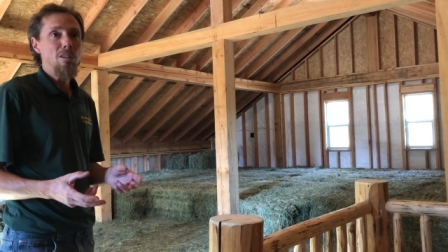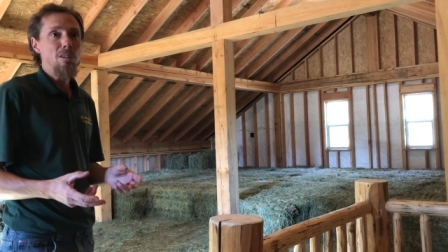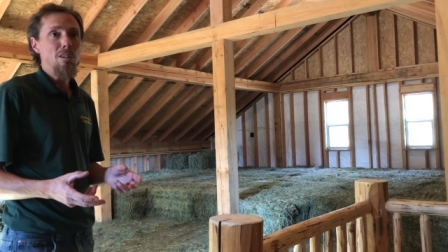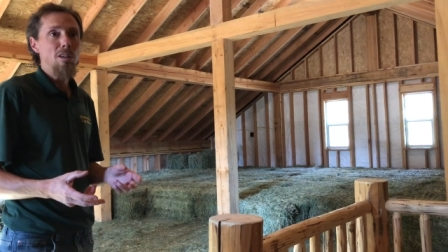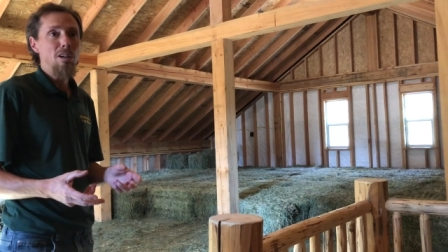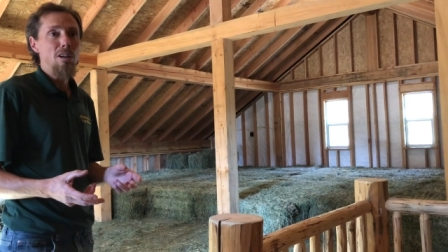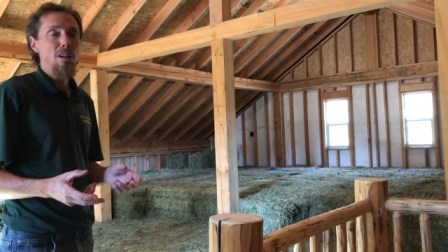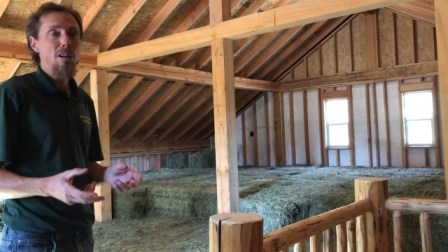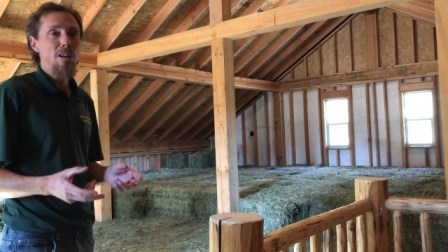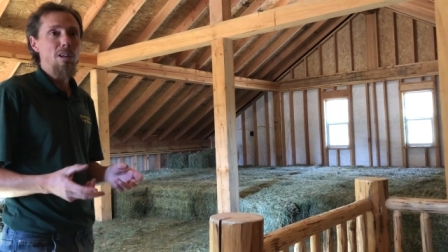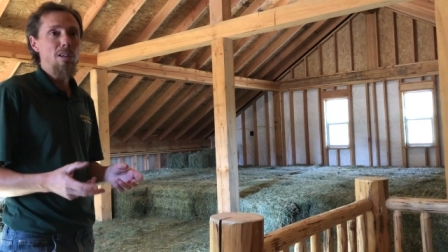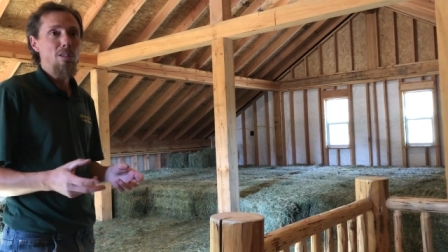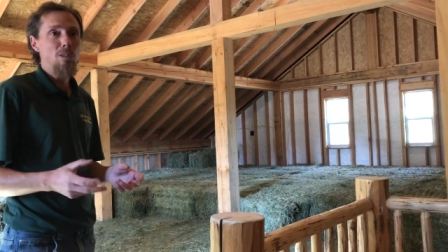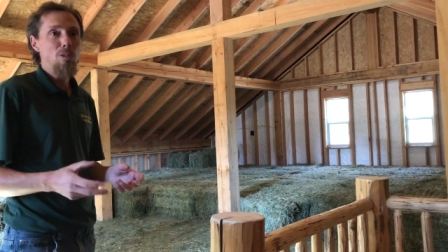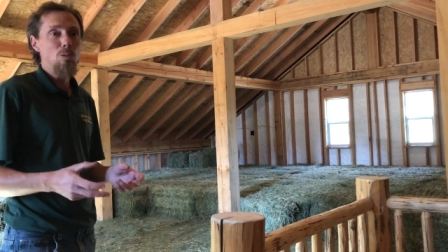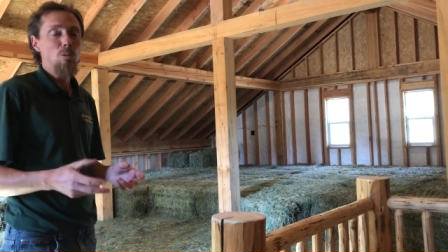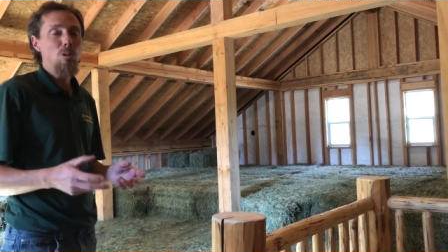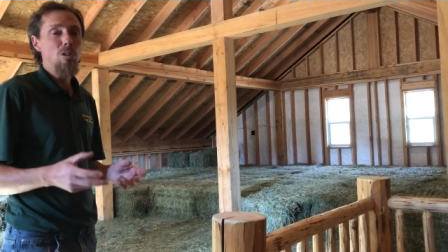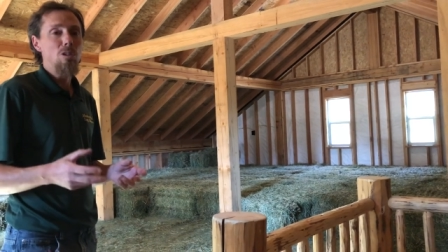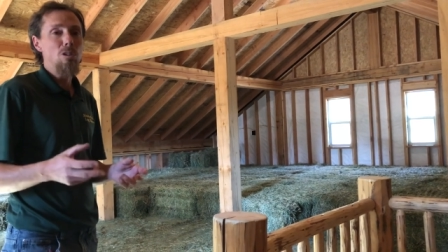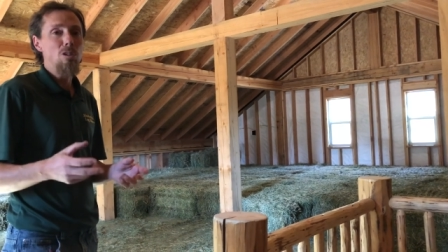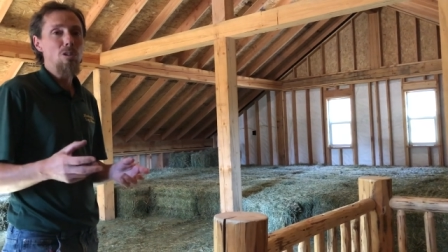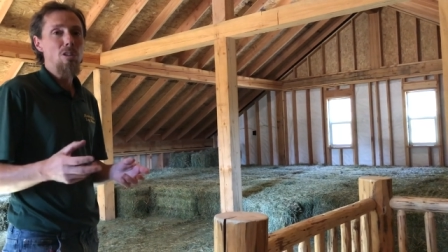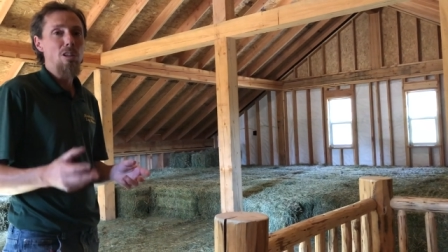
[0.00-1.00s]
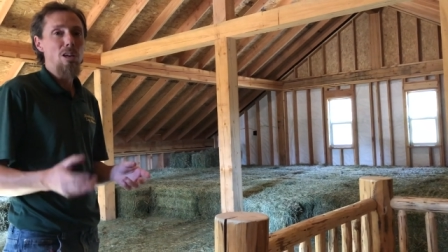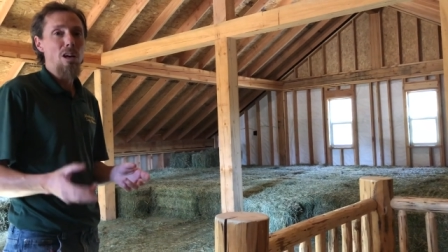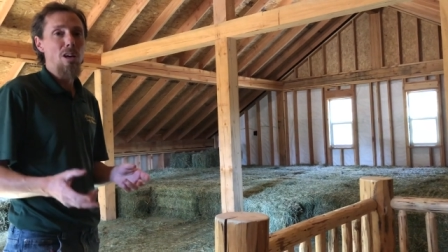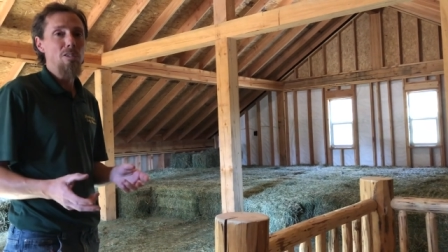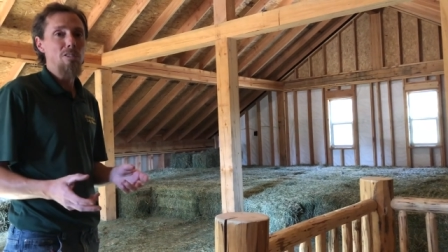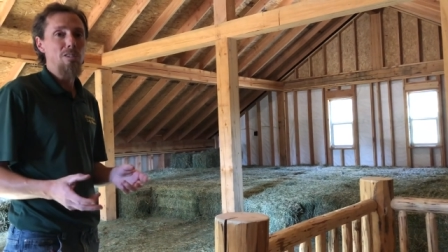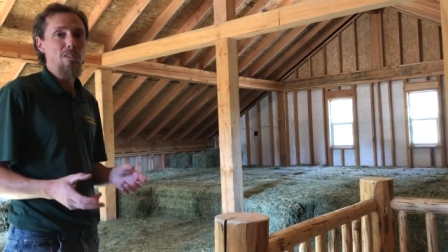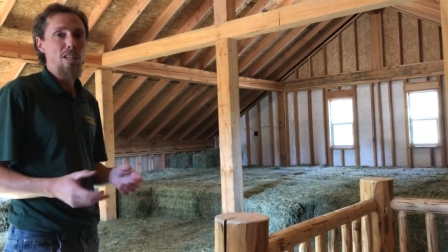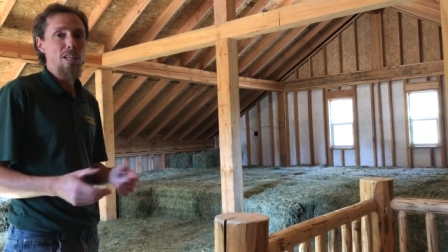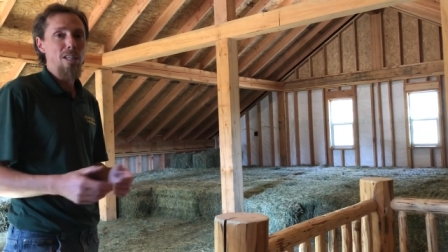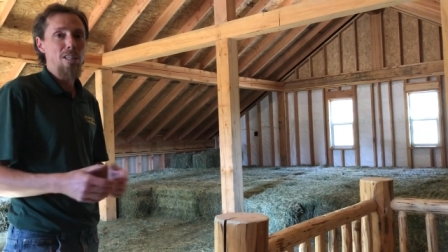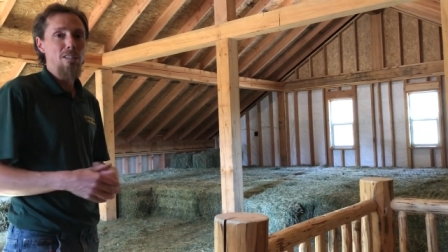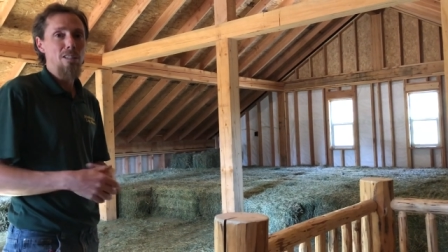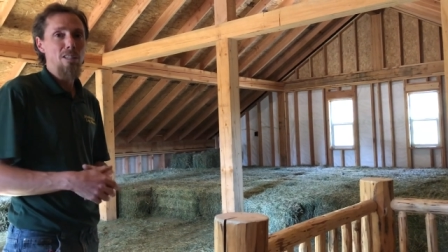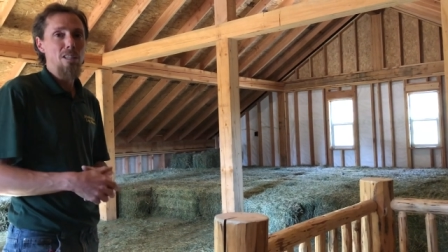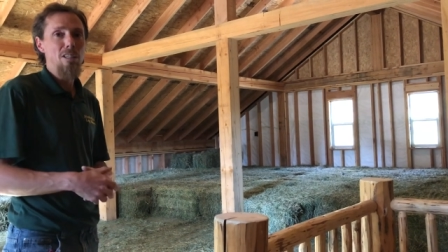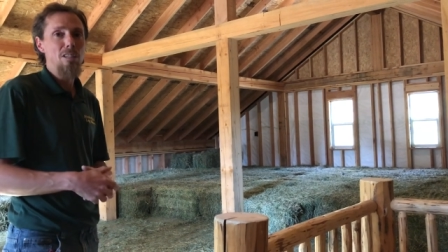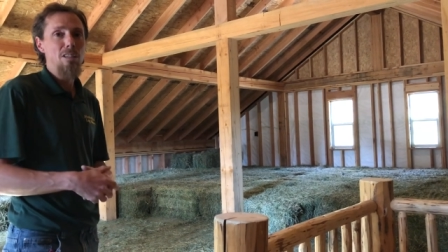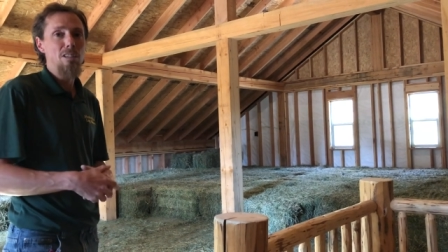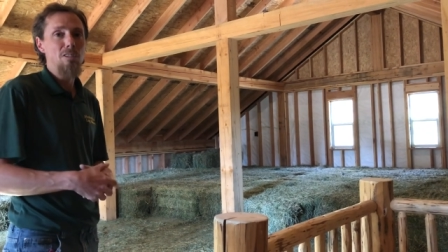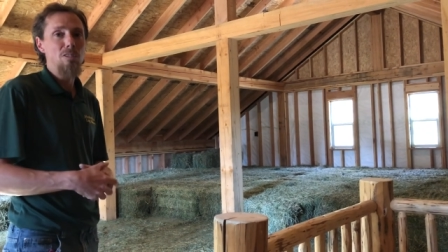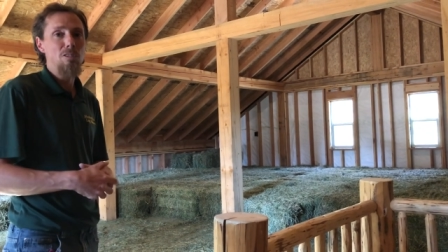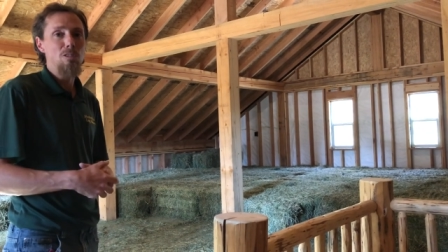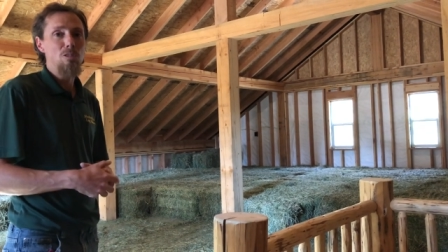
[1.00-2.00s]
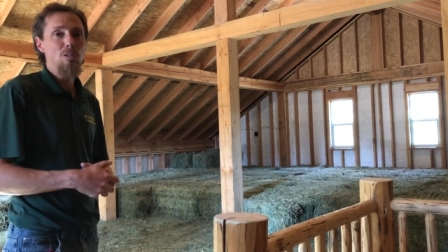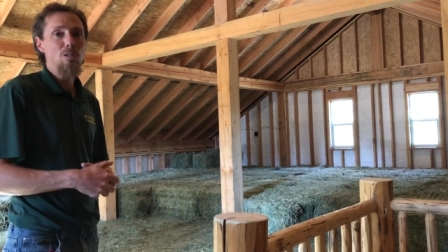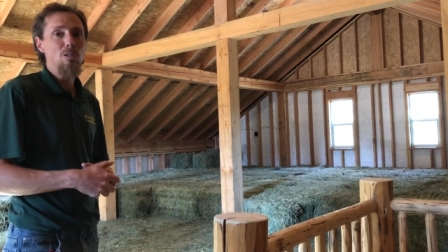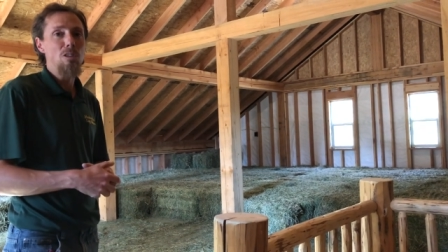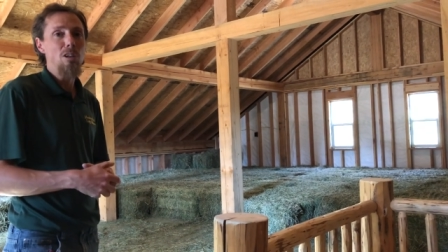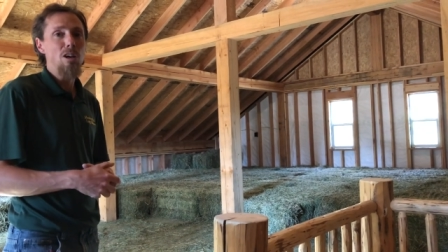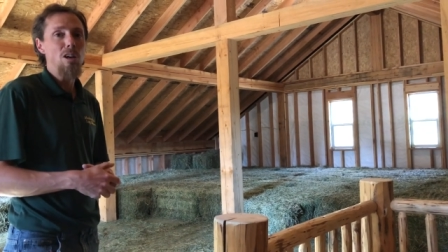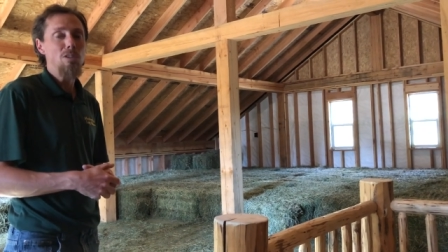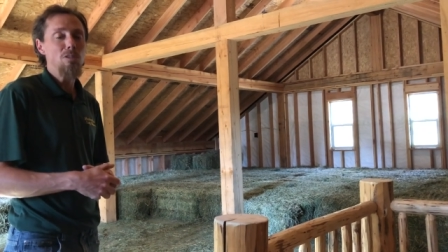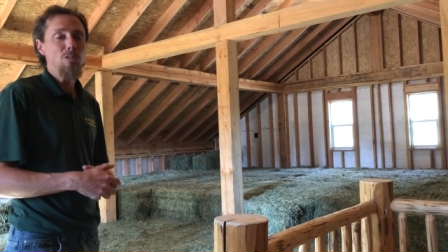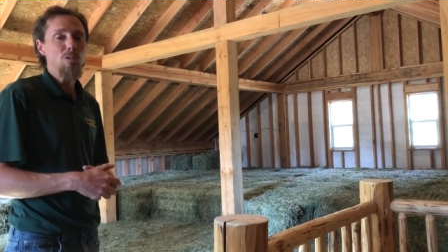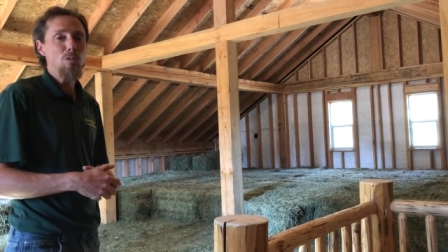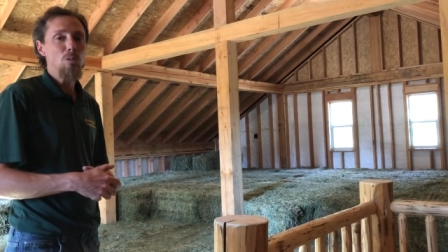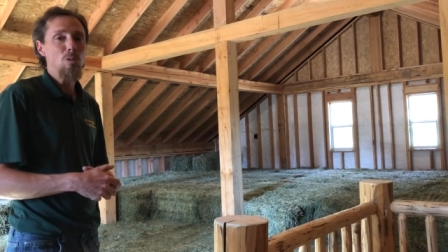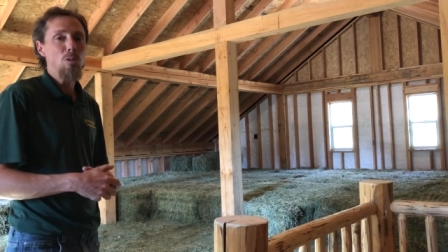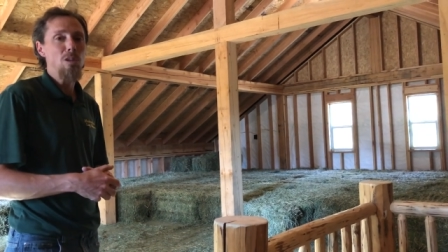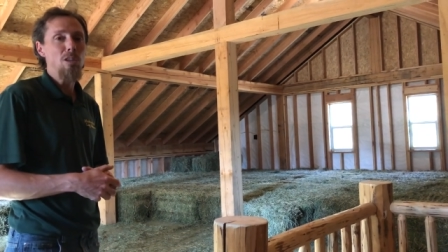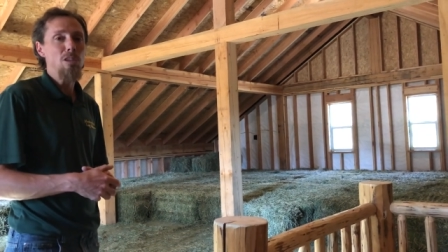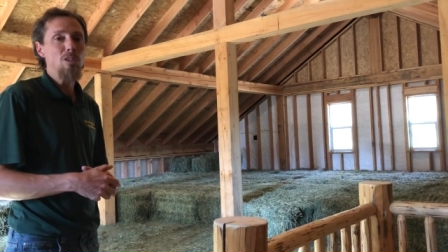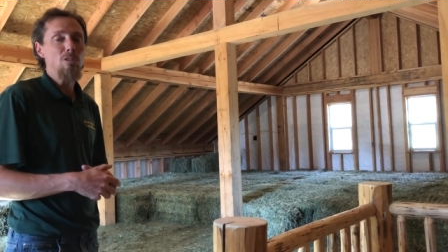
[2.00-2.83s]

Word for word: uh, in 2018, this is 2020,